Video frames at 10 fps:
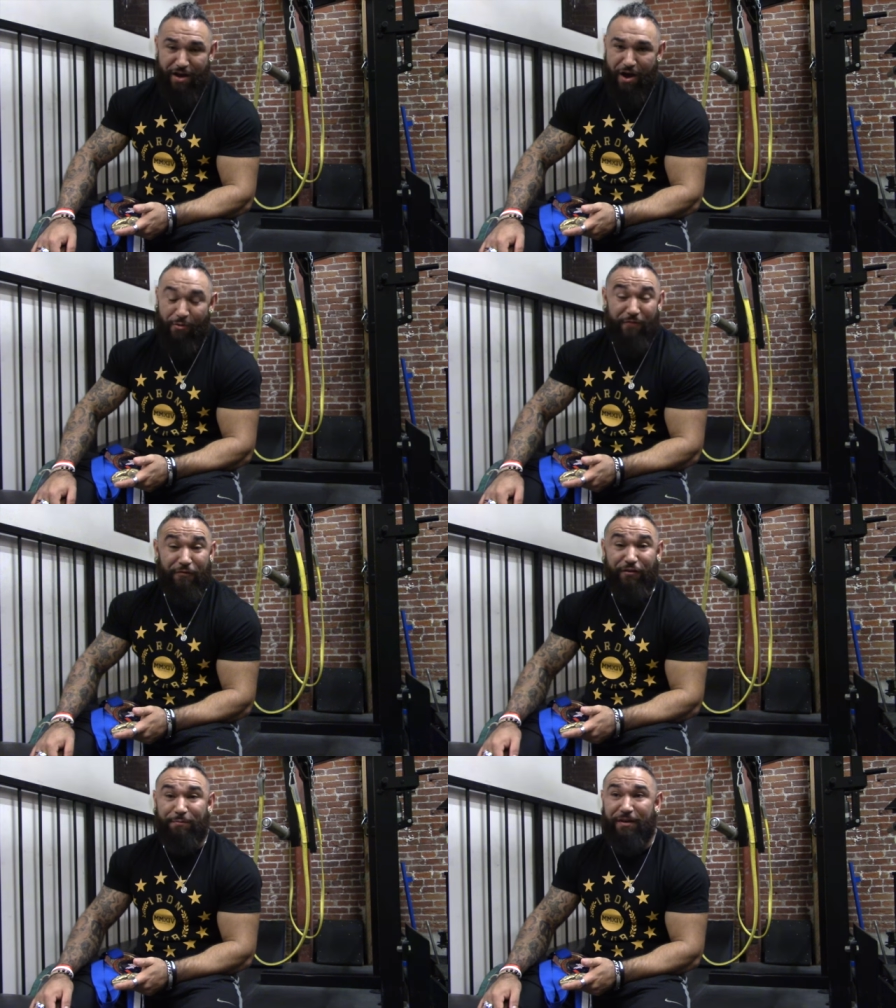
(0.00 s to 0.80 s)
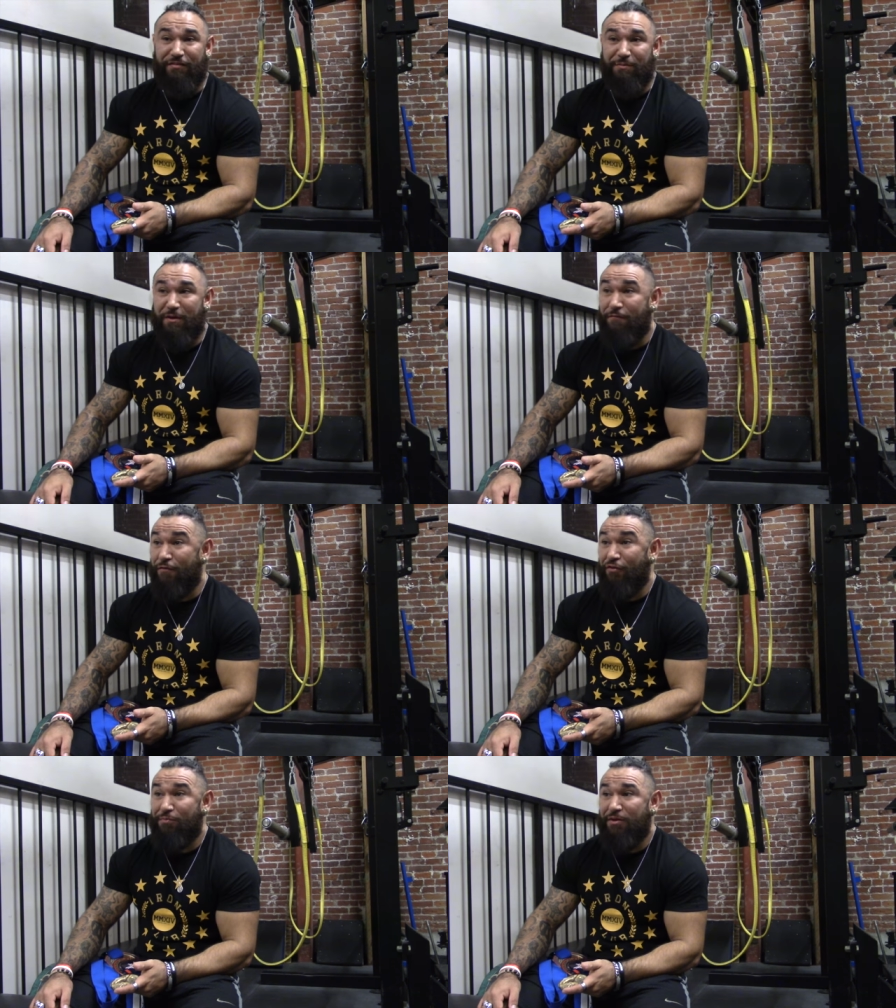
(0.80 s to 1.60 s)
I won first place in my
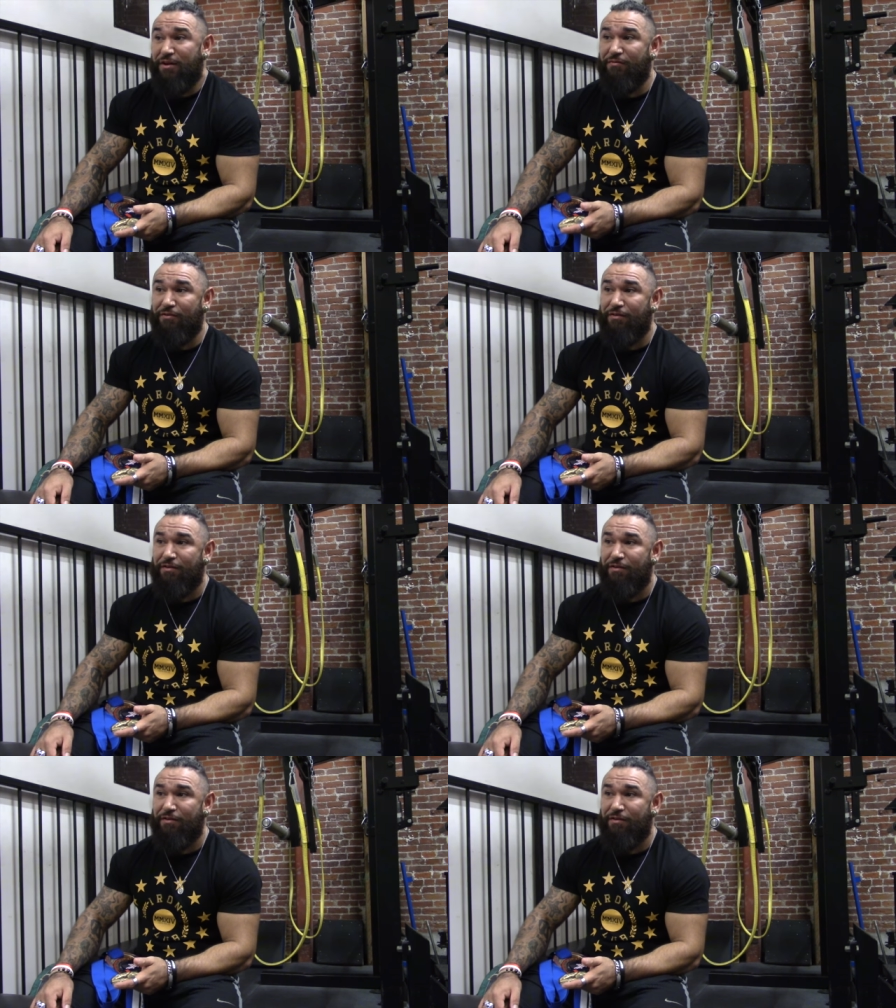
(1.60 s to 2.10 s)
first meet ever.